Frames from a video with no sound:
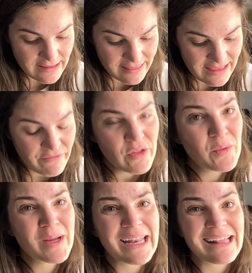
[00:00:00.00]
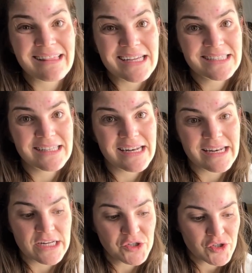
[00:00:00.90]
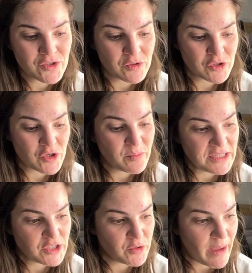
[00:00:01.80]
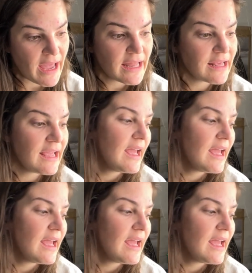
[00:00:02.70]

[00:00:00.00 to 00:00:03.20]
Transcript: Thankfully we're getting less than an inch, so it shouldn't be too bad.